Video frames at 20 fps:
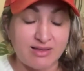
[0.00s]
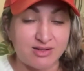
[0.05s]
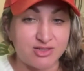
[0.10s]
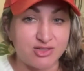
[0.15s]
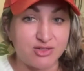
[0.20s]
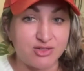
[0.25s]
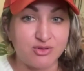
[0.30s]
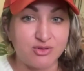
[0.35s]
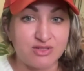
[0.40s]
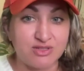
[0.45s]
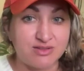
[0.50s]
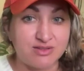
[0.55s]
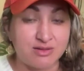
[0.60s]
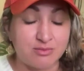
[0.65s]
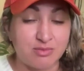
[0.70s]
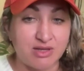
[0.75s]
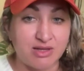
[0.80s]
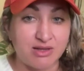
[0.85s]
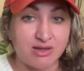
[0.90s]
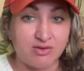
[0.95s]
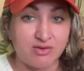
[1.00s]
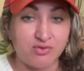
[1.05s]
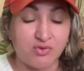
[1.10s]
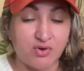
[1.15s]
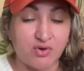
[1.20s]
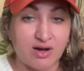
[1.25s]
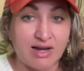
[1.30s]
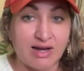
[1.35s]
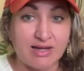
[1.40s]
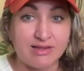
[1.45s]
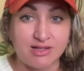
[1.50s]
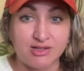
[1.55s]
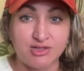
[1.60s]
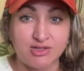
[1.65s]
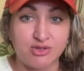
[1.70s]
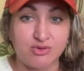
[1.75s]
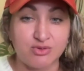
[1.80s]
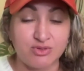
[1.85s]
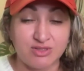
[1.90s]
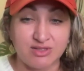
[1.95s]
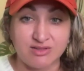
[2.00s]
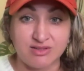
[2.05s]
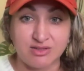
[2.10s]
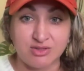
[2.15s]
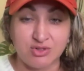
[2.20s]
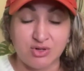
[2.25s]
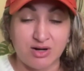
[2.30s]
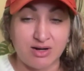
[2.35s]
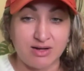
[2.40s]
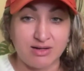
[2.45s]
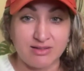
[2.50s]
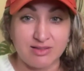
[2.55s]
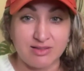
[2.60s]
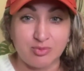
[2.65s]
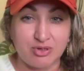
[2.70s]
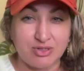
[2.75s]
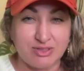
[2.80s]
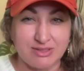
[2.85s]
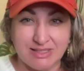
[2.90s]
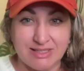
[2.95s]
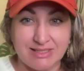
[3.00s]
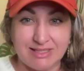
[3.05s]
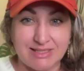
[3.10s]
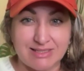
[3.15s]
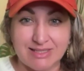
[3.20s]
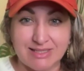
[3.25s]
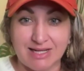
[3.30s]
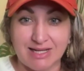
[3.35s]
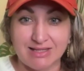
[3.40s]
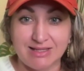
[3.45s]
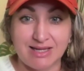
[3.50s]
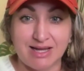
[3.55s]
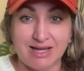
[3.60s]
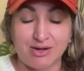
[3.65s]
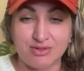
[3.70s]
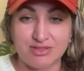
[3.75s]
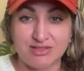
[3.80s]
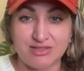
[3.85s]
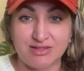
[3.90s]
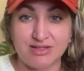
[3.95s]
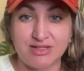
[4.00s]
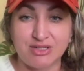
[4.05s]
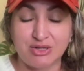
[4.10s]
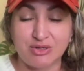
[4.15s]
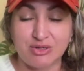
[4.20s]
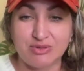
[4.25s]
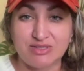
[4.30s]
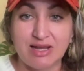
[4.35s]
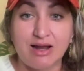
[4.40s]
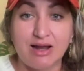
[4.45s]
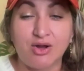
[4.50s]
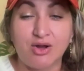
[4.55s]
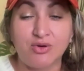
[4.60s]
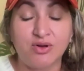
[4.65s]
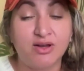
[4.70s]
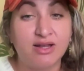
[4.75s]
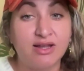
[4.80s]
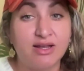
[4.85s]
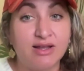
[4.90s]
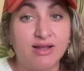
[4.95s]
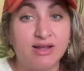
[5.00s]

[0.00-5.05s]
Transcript: There's no sense in being afraid. There's no sense in trying to predict exactly how it's going to go down.